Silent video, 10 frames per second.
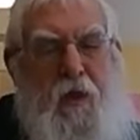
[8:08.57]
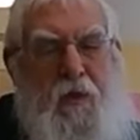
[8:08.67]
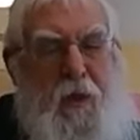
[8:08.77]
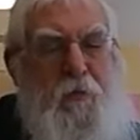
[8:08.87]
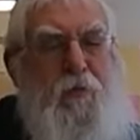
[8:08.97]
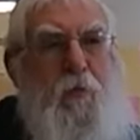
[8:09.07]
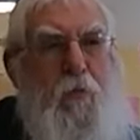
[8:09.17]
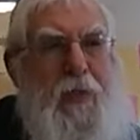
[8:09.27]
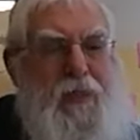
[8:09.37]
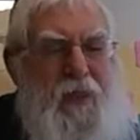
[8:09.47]
some of you
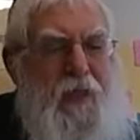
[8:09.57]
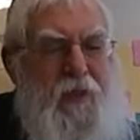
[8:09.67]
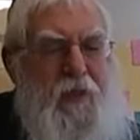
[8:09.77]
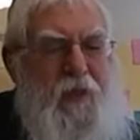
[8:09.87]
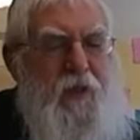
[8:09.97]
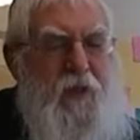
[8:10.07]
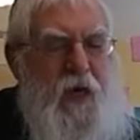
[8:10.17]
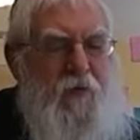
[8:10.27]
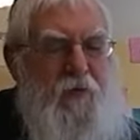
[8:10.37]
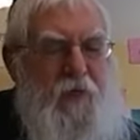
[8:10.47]
might say this in the
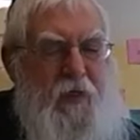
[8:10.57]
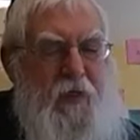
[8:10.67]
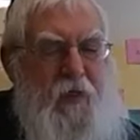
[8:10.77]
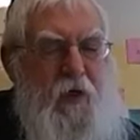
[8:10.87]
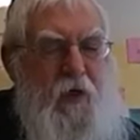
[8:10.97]
davening,